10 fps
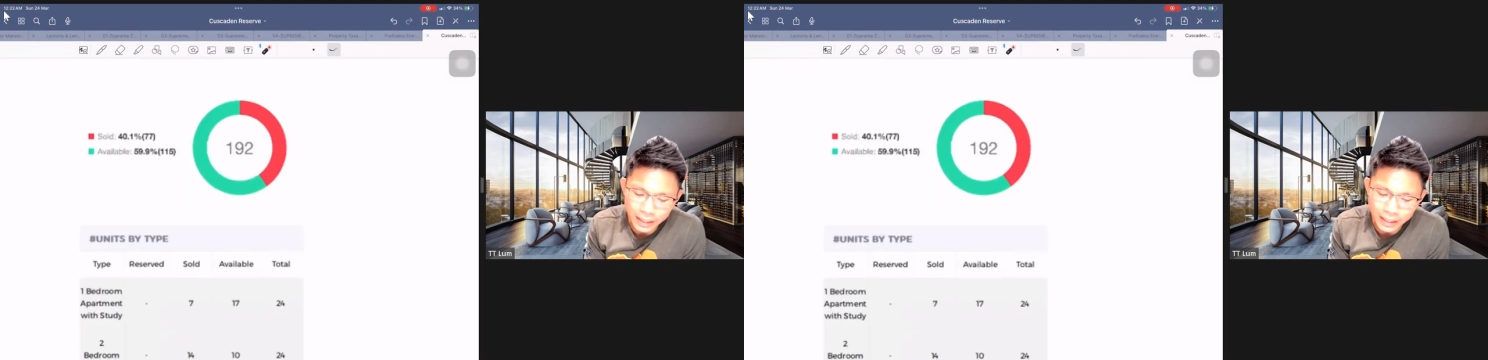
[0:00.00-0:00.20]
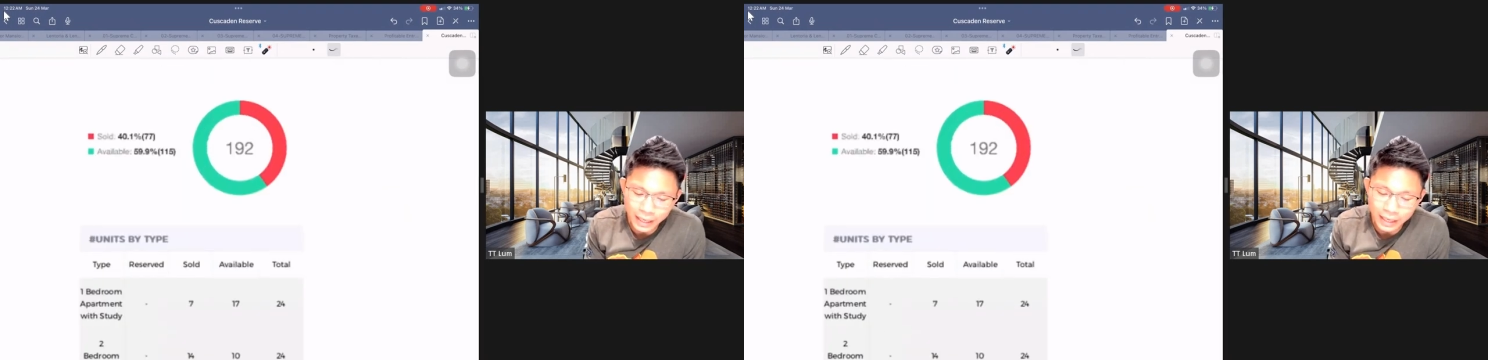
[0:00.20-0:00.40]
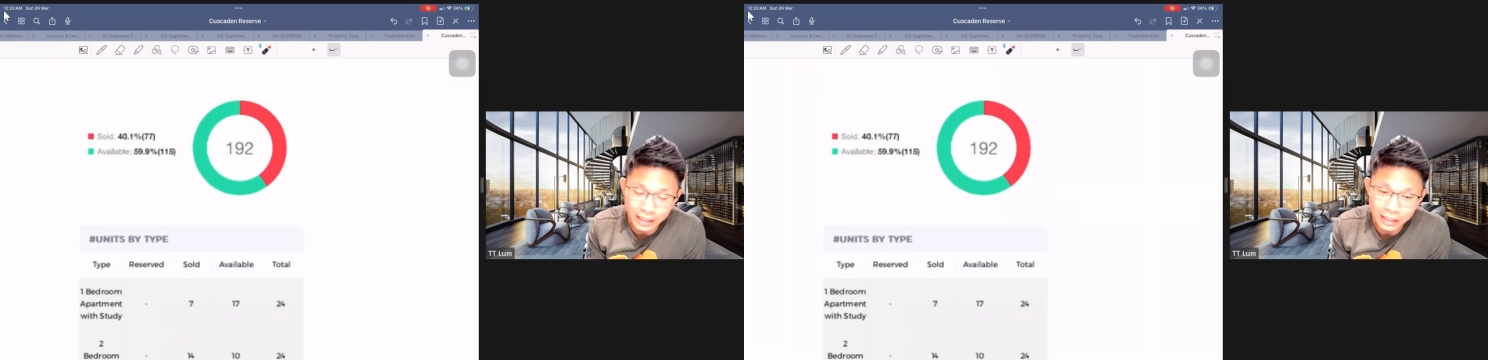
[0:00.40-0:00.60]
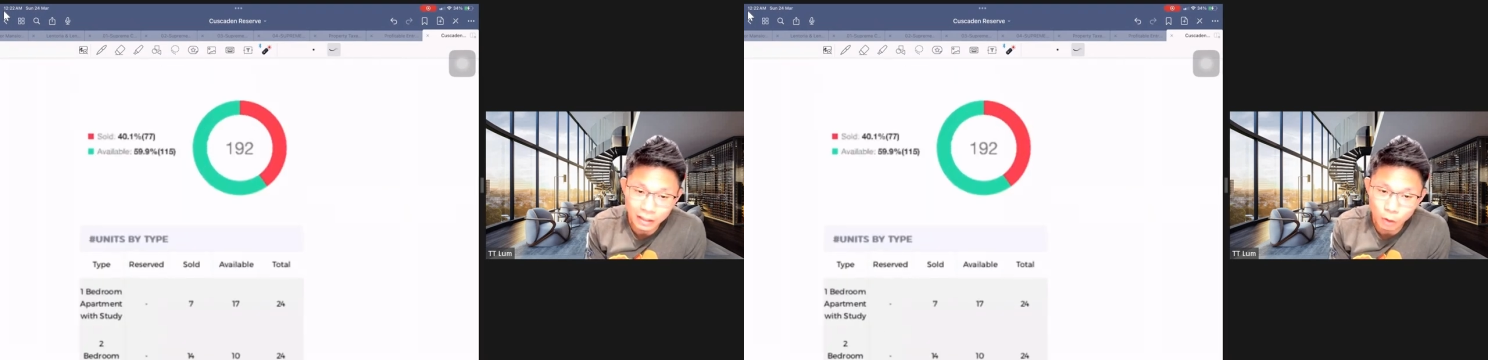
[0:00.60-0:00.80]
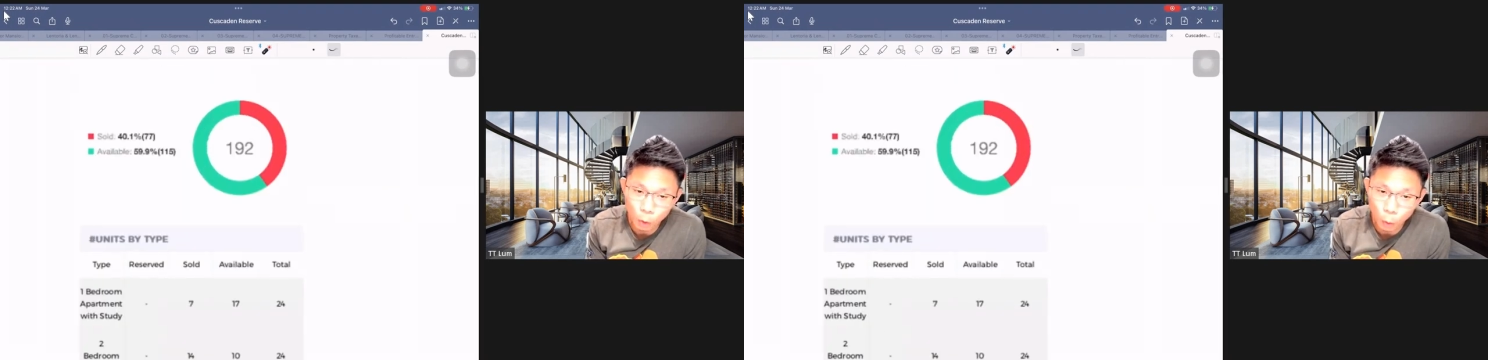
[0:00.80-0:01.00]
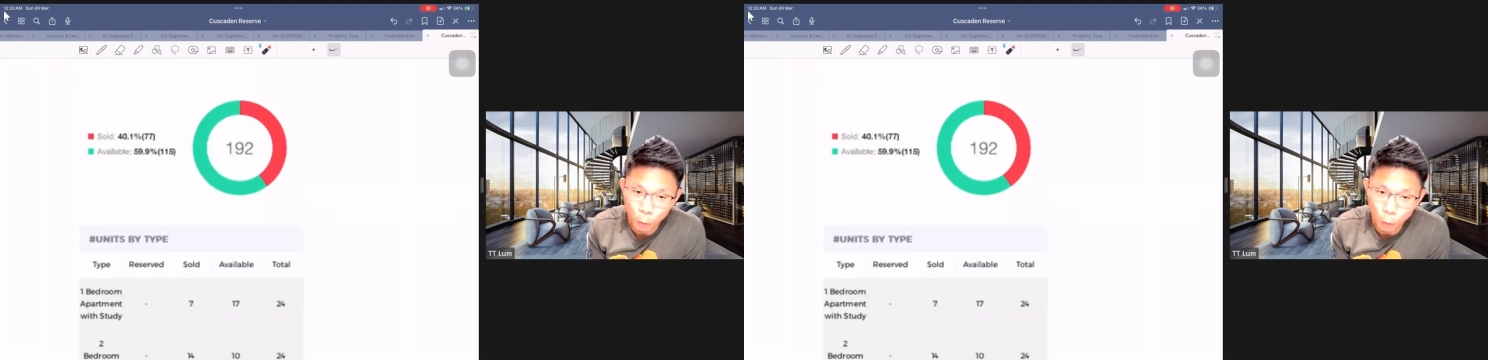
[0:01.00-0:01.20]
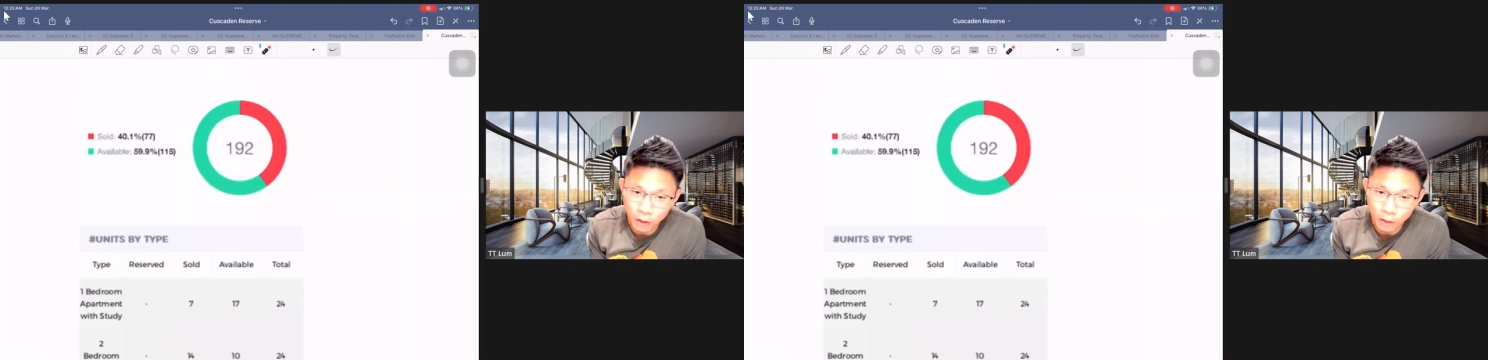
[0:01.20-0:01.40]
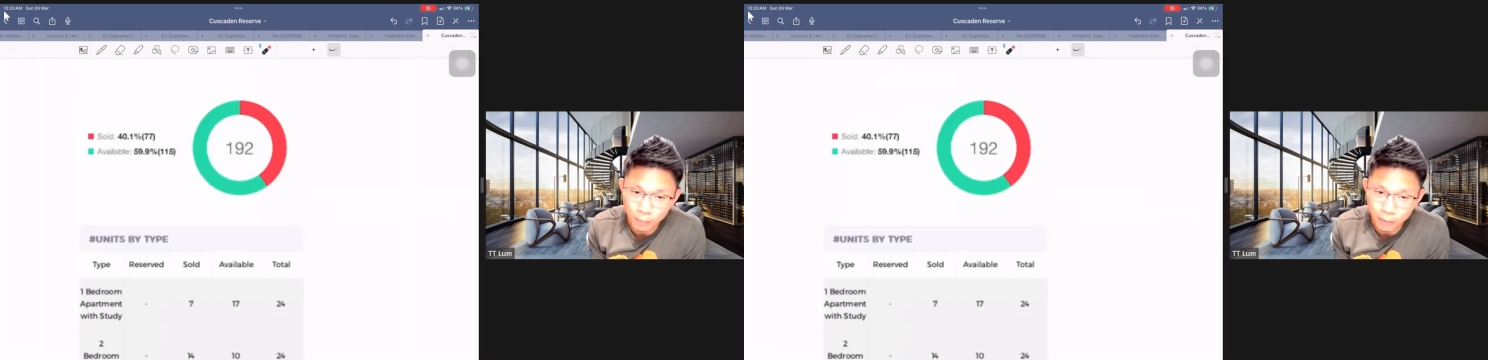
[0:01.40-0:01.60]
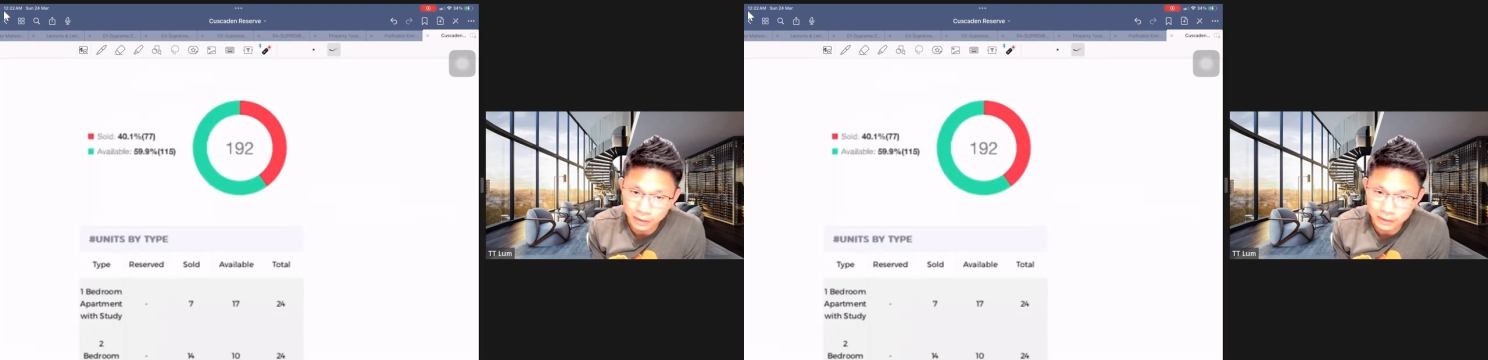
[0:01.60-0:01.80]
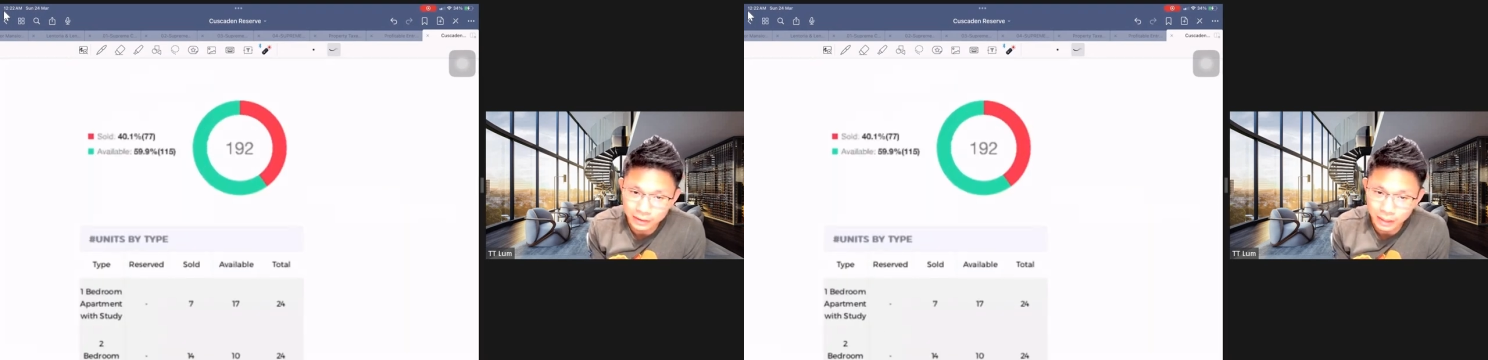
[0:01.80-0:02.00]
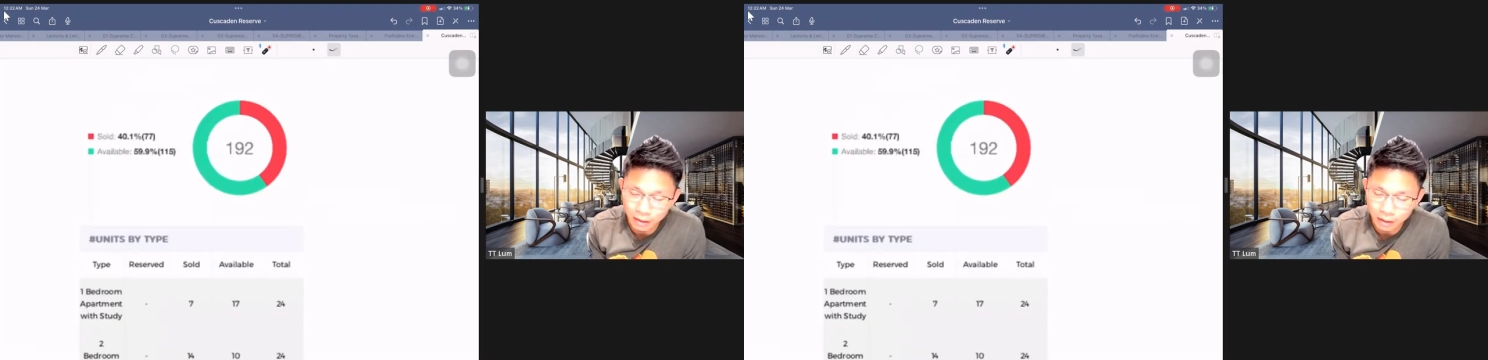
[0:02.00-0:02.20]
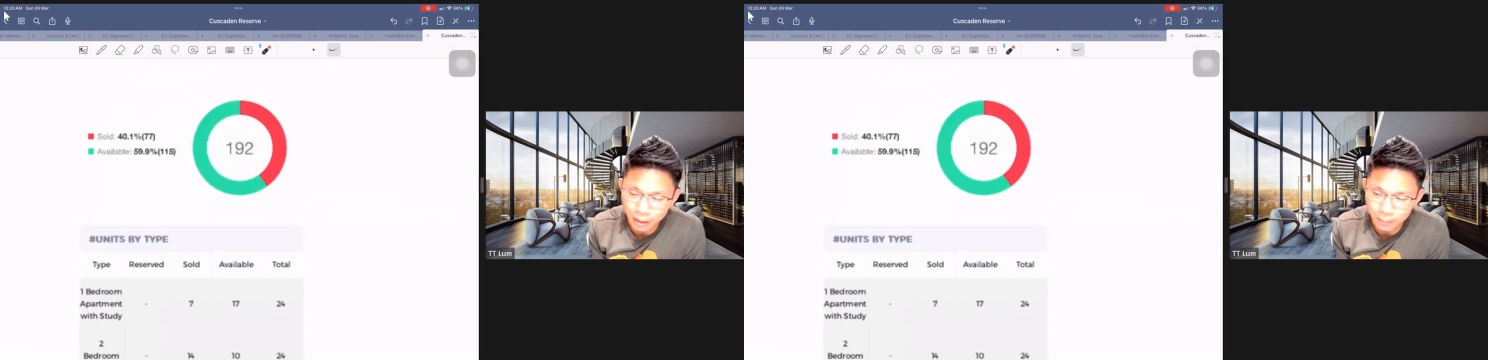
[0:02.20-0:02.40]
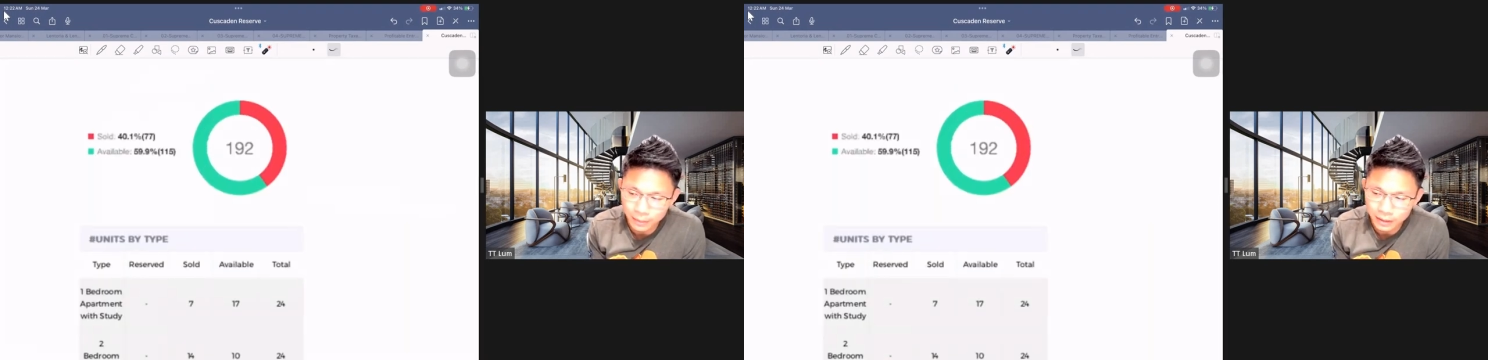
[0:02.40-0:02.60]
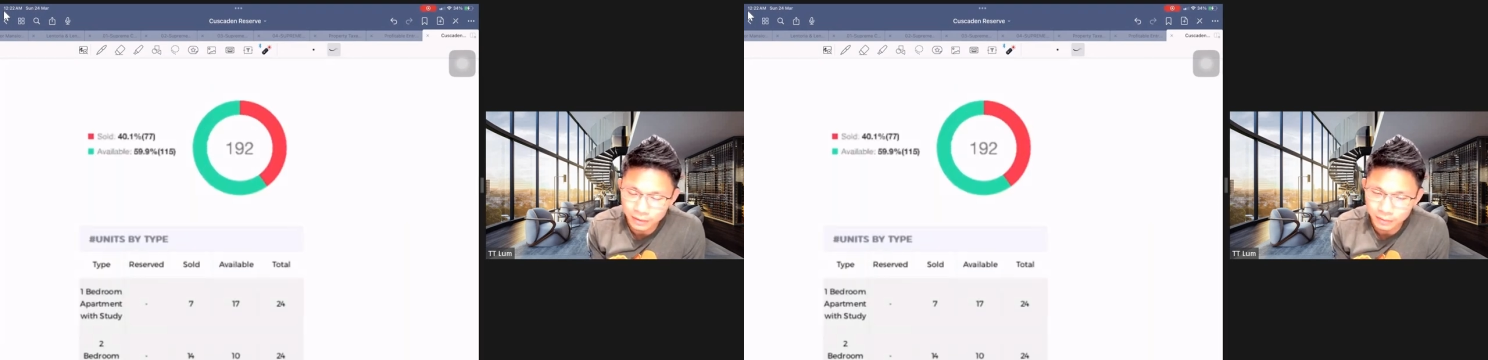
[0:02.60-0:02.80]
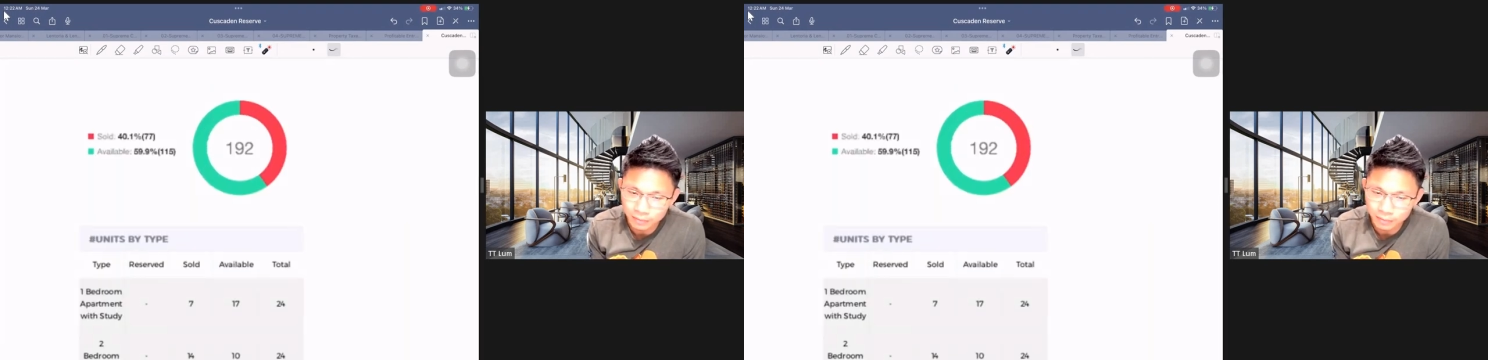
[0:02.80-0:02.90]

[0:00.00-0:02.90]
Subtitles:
any lower prices upcoming?